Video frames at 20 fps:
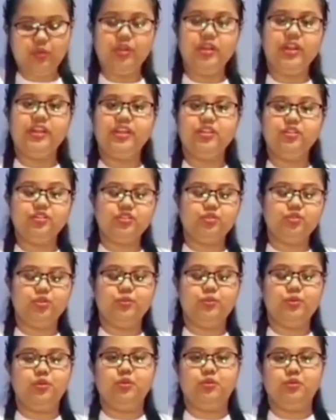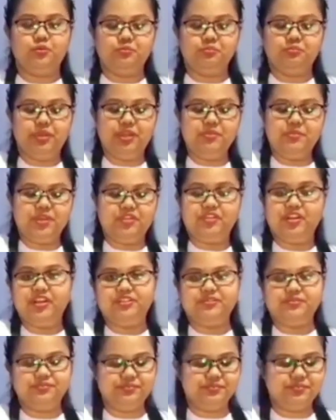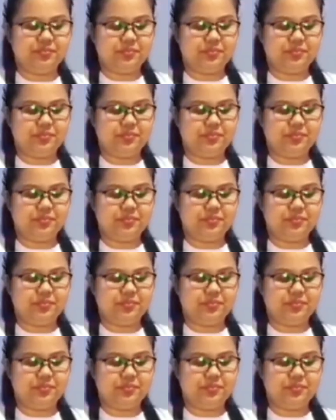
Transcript: Well, I can use turbo maybe, right?